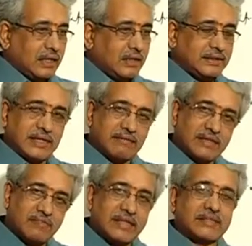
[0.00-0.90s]
it is
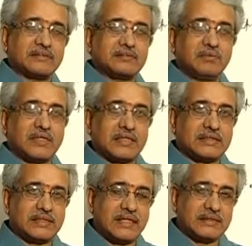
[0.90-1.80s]
having weight because
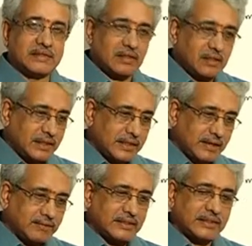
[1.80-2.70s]
there is a
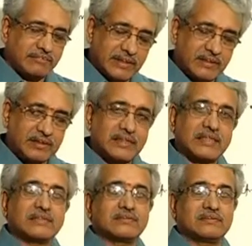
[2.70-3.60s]
gravitational effect on
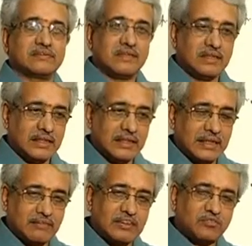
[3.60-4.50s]
that.
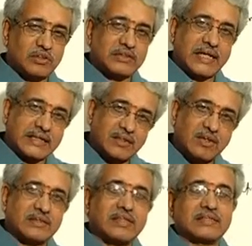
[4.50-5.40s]
Gravitational force is acting
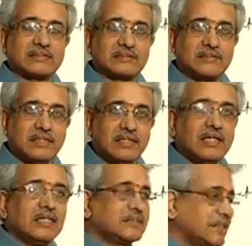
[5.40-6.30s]
on that.
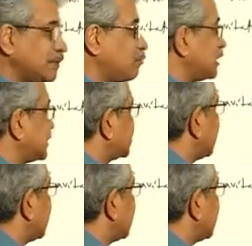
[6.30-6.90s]
Such a mass is